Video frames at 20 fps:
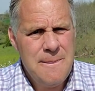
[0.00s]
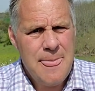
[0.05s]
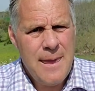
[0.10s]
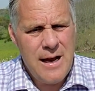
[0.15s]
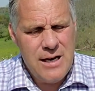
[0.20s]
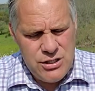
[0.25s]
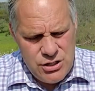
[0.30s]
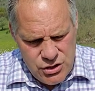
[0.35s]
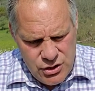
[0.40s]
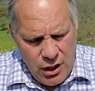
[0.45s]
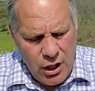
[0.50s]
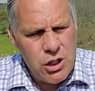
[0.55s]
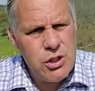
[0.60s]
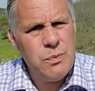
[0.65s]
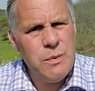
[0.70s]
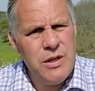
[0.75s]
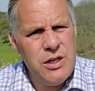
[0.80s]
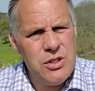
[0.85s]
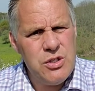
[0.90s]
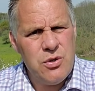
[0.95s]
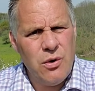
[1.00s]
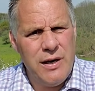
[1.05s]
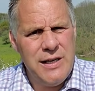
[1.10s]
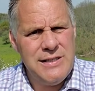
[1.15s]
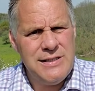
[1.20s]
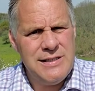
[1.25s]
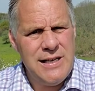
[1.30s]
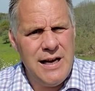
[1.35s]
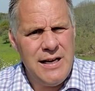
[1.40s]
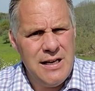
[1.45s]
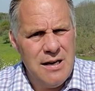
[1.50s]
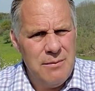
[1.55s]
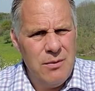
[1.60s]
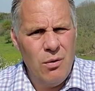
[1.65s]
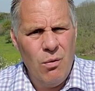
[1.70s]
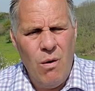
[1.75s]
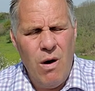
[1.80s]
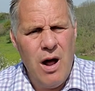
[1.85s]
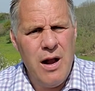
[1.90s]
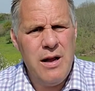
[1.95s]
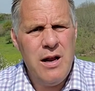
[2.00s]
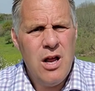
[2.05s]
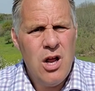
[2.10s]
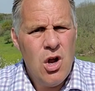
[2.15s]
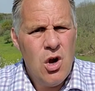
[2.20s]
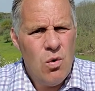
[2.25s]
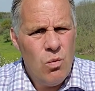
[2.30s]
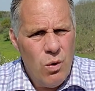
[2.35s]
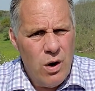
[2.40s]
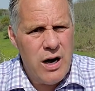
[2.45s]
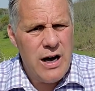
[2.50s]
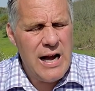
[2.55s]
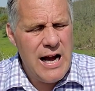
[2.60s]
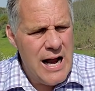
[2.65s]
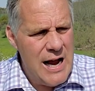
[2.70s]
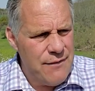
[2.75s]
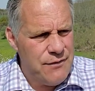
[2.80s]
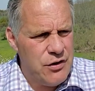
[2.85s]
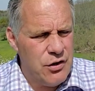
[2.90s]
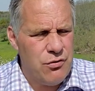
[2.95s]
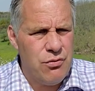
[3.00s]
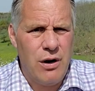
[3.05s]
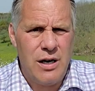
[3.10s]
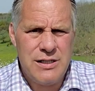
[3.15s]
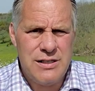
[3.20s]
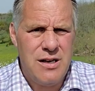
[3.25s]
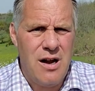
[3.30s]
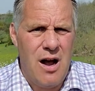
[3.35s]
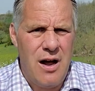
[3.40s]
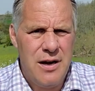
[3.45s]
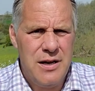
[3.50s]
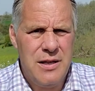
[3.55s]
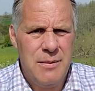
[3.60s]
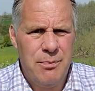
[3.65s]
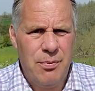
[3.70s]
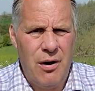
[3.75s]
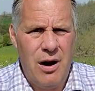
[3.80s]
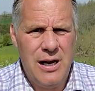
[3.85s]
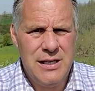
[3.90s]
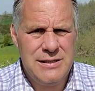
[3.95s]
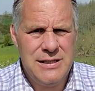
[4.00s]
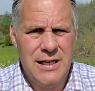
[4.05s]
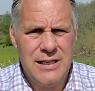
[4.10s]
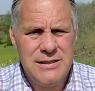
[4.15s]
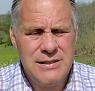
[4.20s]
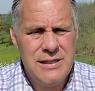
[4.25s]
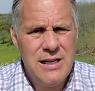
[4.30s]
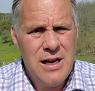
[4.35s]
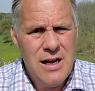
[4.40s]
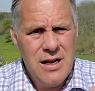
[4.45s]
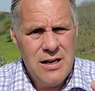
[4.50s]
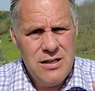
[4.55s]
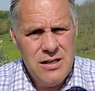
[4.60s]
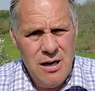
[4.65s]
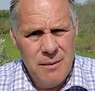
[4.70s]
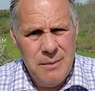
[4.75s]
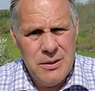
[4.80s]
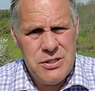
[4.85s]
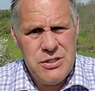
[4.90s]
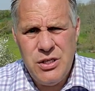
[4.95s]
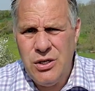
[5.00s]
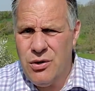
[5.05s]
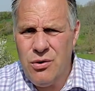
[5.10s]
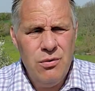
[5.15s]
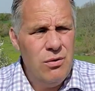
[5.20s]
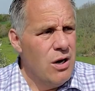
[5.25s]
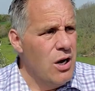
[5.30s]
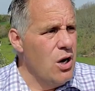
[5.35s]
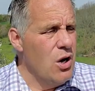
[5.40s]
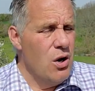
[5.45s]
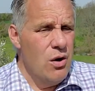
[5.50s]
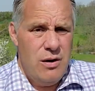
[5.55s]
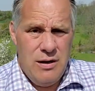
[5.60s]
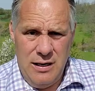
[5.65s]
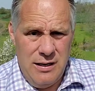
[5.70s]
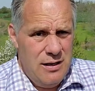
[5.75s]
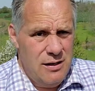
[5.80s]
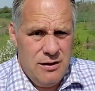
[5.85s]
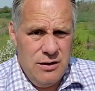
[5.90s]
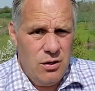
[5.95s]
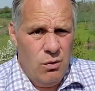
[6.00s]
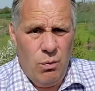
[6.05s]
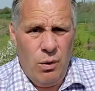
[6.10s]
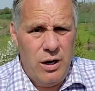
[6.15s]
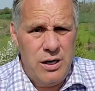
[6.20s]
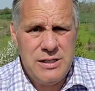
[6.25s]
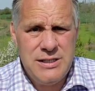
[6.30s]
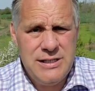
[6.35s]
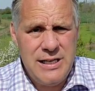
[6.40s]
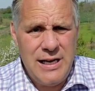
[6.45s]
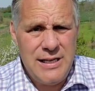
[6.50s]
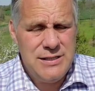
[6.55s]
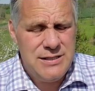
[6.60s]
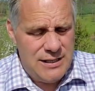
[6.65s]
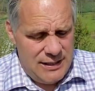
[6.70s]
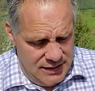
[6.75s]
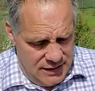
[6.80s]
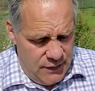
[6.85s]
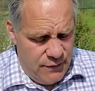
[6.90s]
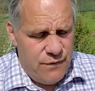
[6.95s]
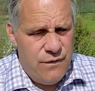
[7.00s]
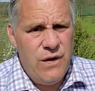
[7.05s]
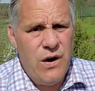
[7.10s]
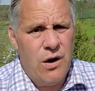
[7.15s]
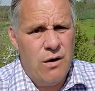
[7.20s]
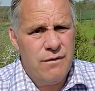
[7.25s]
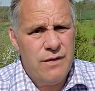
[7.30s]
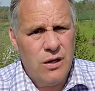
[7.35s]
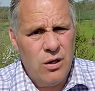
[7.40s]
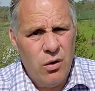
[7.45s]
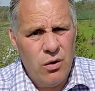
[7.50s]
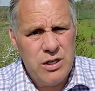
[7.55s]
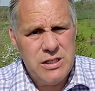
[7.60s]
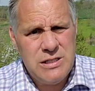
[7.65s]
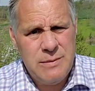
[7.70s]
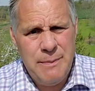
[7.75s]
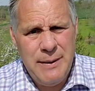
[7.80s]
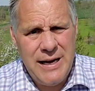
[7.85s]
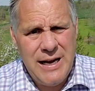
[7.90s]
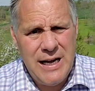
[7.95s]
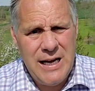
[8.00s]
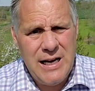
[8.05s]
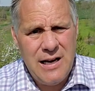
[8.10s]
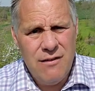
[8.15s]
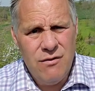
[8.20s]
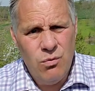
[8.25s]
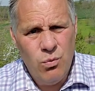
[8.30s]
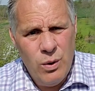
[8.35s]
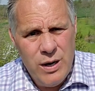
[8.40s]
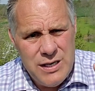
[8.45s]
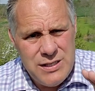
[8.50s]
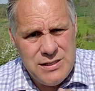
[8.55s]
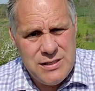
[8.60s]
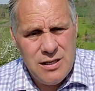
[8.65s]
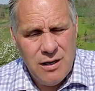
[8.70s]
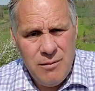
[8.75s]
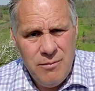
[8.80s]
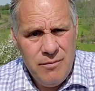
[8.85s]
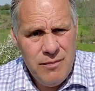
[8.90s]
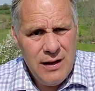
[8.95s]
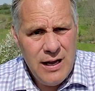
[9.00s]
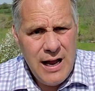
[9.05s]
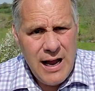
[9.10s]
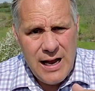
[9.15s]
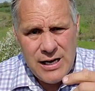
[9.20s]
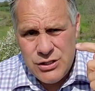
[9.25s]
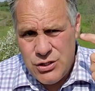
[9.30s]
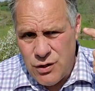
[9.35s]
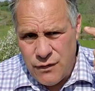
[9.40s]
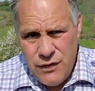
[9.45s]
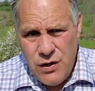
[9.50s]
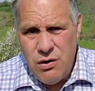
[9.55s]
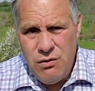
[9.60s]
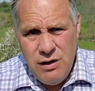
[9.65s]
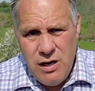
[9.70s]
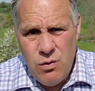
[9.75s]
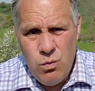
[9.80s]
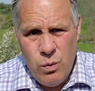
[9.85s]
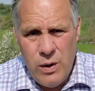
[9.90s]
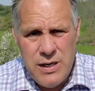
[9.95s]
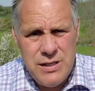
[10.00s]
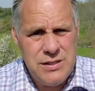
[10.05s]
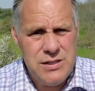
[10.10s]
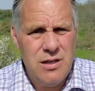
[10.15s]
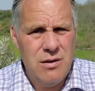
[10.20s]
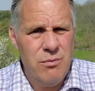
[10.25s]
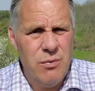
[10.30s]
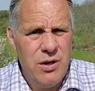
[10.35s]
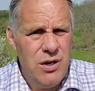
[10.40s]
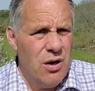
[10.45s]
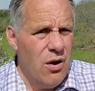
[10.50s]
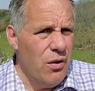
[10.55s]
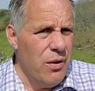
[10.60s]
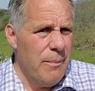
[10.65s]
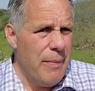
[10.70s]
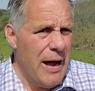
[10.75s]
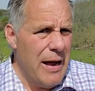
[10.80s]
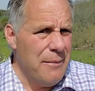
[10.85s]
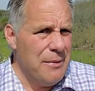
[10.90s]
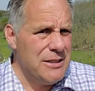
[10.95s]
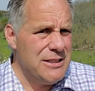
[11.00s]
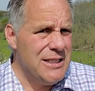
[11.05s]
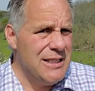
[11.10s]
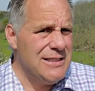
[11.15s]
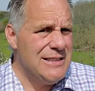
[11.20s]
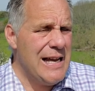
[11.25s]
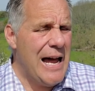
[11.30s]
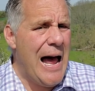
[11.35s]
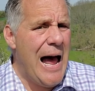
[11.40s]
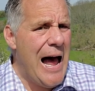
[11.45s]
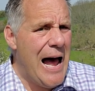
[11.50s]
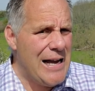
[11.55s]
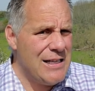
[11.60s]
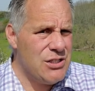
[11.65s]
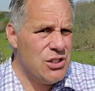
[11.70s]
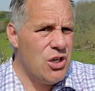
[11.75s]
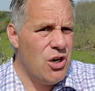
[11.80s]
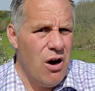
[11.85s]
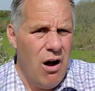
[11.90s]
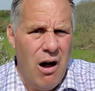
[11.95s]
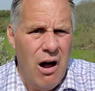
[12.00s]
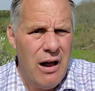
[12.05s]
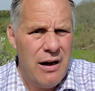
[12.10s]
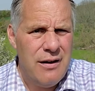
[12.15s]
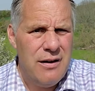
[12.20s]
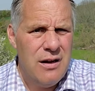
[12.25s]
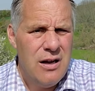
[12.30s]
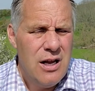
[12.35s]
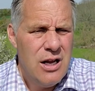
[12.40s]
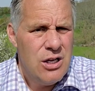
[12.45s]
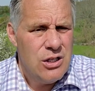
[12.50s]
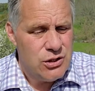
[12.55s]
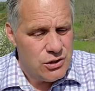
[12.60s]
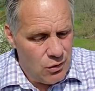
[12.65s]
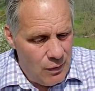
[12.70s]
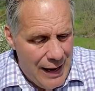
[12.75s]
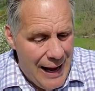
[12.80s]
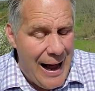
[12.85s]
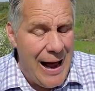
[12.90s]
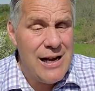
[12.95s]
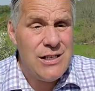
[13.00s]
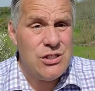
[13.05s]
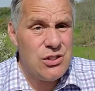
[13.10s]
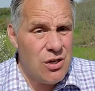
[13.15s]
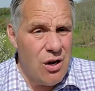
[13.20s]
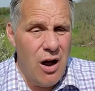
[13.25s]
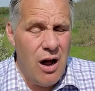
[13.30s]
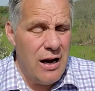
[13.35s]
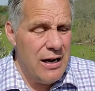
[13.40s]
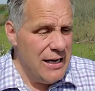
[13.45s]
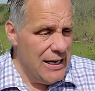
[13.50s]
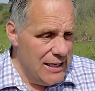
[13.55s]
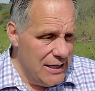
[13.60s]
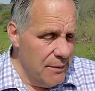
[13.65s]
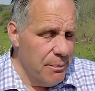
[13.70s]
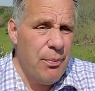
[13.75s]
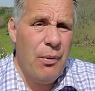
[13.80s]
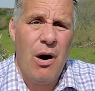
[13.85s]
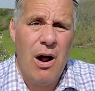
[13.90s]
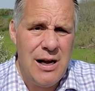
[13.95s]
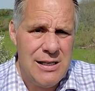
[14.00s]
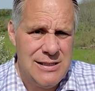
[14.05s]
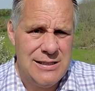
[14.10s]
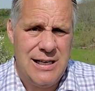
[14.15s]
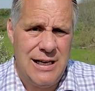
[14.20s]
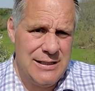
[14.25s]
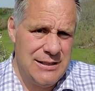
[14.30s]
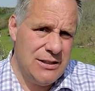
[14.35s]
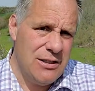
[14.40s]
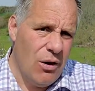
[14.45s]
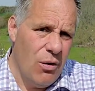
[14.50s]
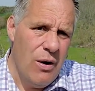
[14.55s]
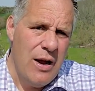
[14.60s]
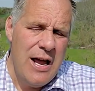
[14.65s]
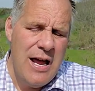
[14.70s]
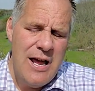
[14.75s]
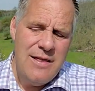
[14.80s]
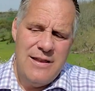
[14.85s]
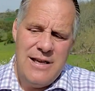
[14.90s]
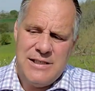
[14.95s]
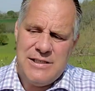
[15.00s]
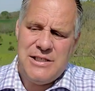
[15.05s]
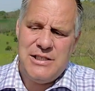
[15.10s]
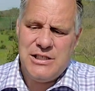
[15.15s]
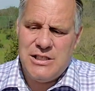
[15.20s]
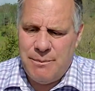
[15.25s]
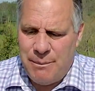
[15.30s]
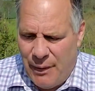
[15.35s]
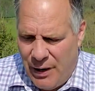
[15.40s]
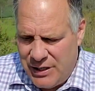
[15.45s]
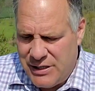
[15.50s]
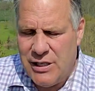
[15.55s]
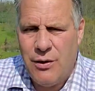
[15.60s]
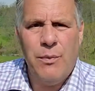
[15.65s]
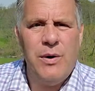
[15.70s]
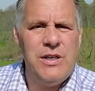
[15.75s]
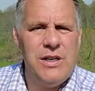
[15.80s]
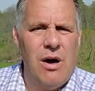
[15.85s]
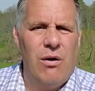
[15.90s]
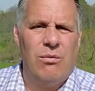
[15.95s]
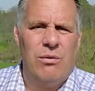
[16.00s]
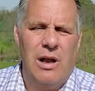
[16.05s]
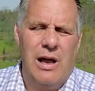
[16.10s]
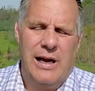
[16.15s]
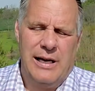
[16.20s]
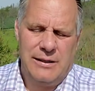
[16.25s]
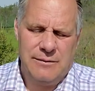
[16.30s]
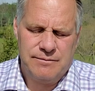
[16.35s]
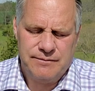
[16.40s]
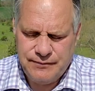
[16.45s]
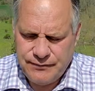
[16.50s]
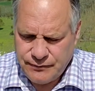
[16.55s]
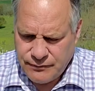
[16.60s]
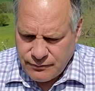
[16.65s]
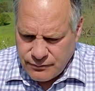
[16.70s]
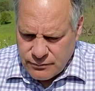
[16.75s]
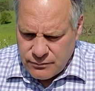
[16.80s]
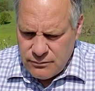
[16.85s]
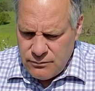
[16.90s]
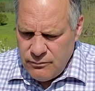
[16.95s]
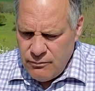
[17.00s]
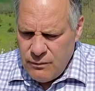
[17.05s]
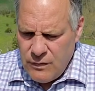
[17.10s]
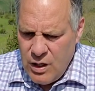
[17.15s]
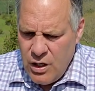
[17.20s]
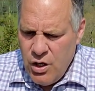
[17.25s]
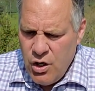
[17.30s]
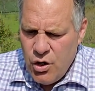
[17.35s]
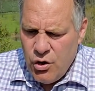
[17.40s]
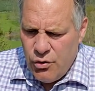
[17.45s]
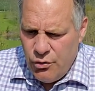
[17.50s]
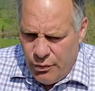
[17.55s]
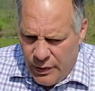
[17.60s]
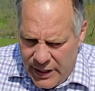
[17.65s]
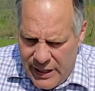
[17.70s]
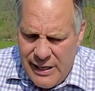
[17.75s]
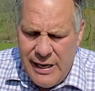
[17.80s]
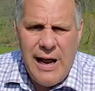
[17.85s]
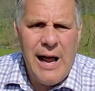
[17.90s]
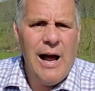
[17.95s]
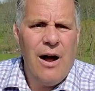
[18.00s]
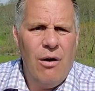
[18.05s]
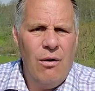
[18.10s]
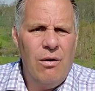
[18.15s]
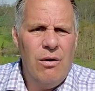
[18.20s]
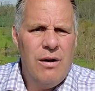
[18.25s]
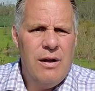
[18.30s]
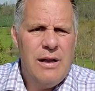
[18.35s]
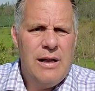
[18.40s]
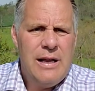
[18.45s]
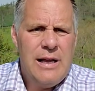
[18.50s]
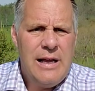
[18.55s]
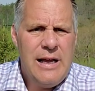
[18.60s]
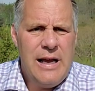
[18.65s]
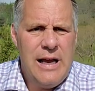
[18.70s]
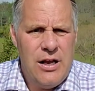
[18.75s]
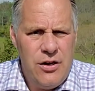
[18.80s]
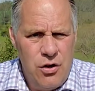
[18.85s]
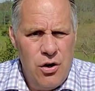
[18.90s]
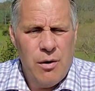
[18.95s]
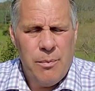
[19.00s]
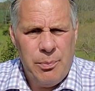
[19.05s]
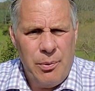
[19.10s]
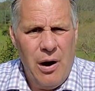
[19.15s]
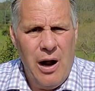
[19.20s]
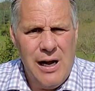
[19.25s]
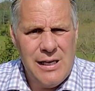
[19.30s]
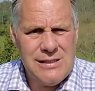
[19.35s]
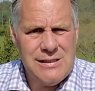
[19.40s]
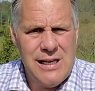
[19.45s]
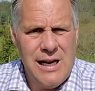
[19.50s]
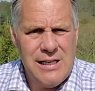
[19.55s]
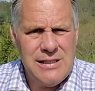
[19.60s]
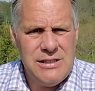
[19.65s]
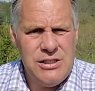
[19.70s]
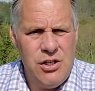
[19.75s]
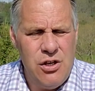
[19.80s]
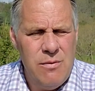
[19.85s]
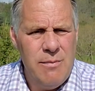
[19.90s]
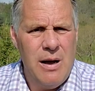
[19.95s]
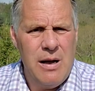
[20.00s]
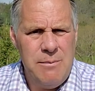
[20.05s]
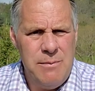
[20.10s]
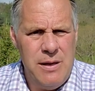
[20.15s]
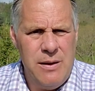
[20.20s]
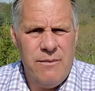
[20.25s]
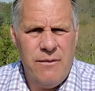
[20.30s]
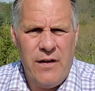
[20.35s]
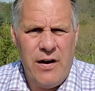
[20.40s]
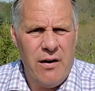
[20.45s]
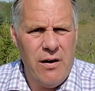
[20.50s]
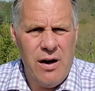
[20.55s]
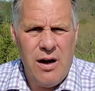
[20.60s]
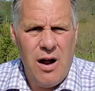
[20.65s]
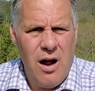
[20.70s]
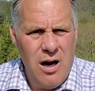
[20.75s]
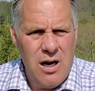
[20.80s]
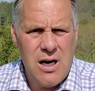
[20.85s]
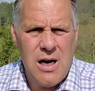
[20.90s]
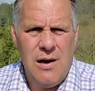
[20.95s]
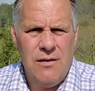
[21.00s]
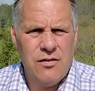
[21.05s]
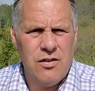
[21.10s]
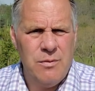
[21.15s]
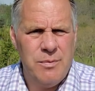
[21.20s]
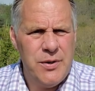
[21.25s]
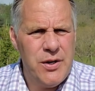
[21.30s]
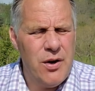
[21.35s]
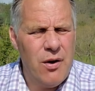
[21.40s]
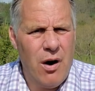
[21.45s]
It starts with a choice saying, number one, we're going to have to trust God in the process. Number two, the word says the fear of the Lord is the beginning of wisdom. And so if you need wisdom, we know the Bible says to ask God. So ask God in the process. So this is the part that we don't like. Right now, in your process, you might be very uncomfortable. Your